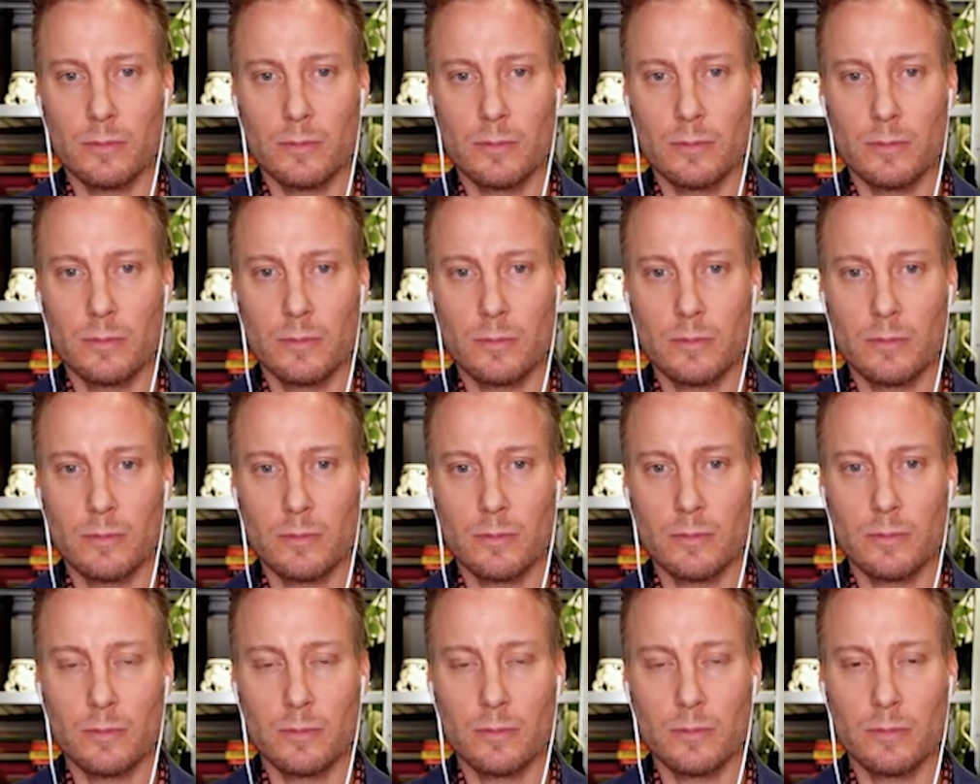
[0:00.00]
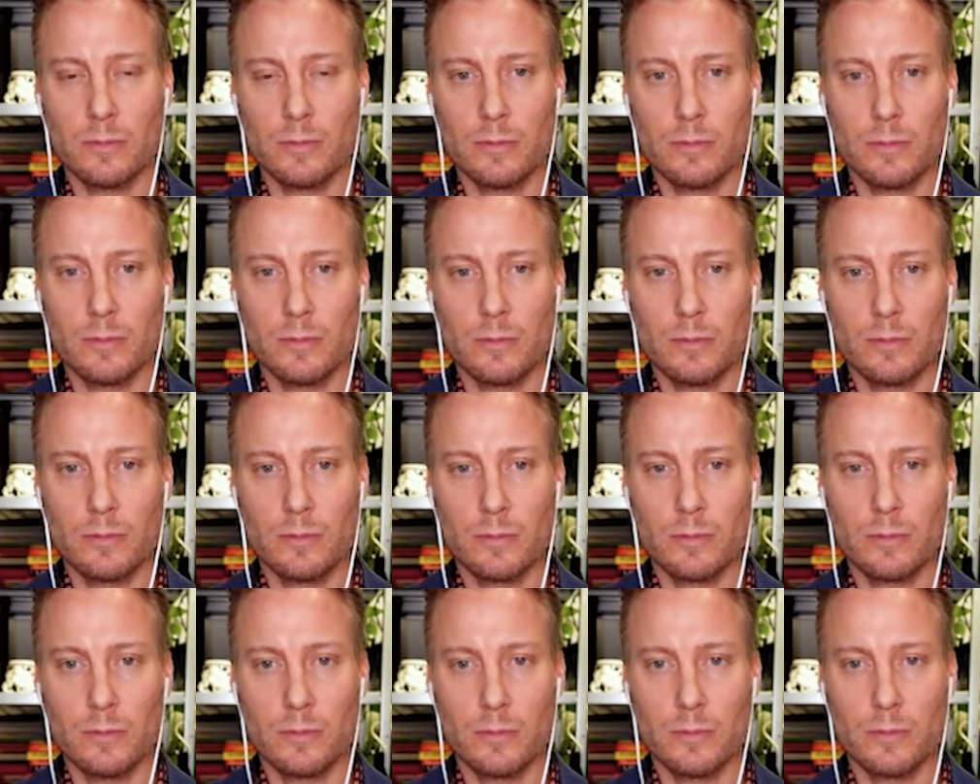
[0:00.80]

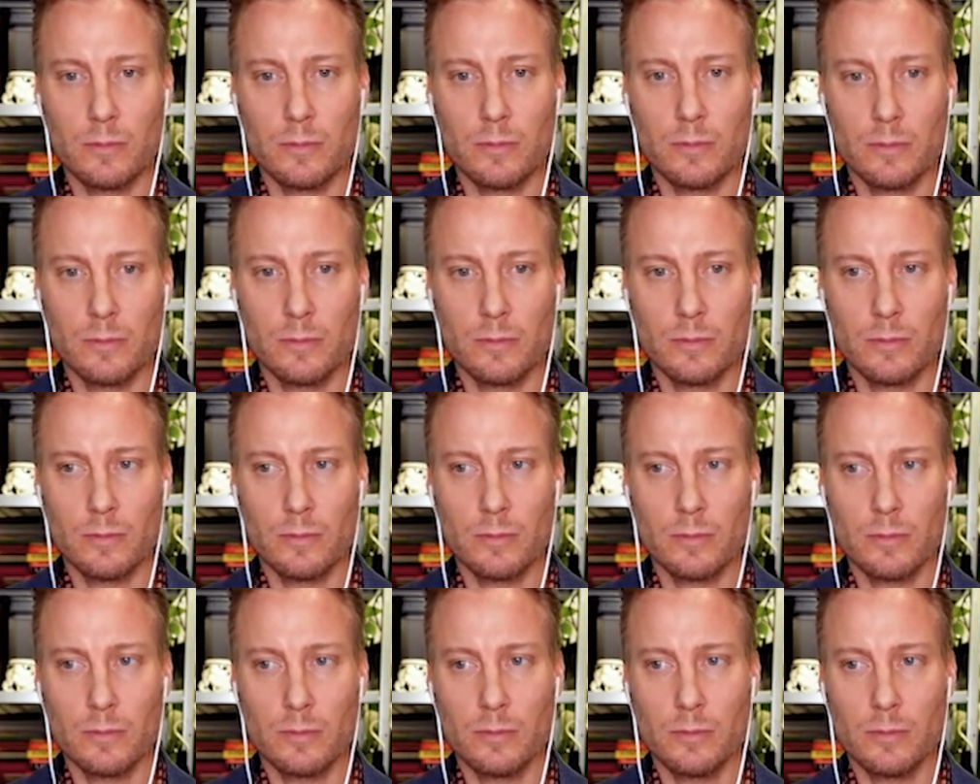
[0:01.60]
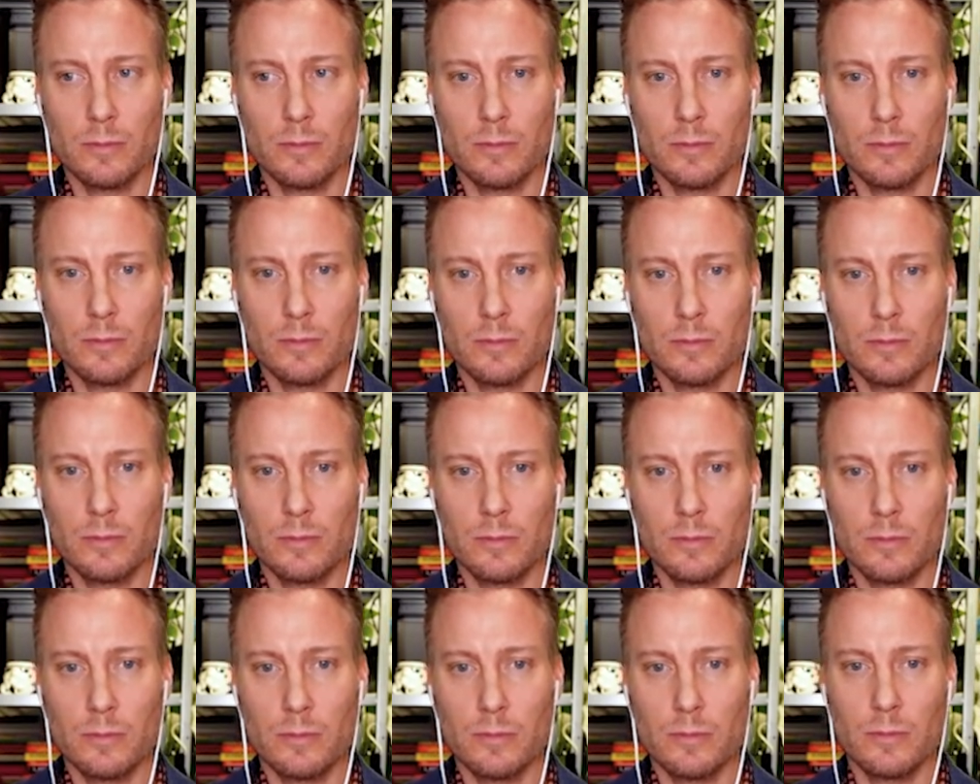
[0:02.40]

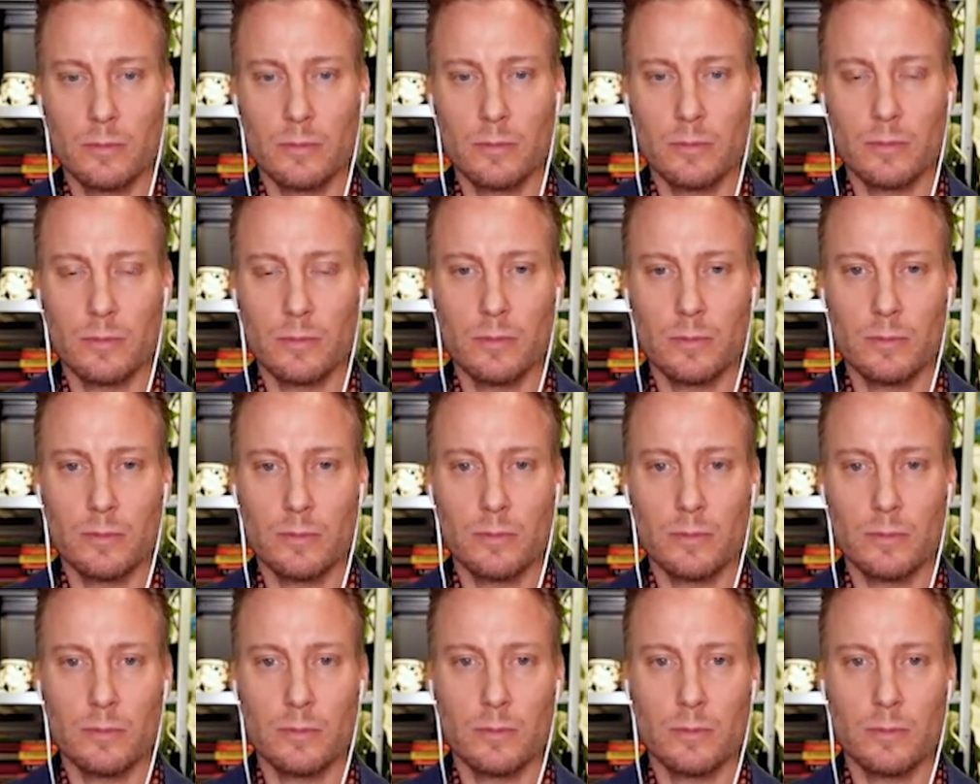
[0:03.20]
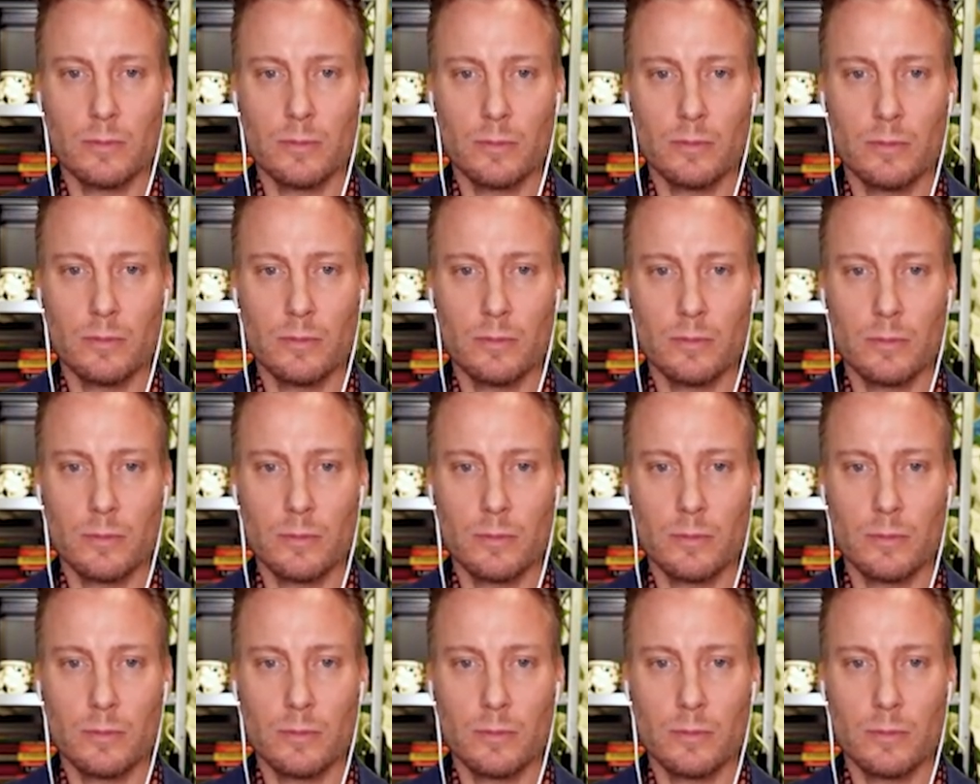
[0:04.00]
No words are spoken by the person on screen.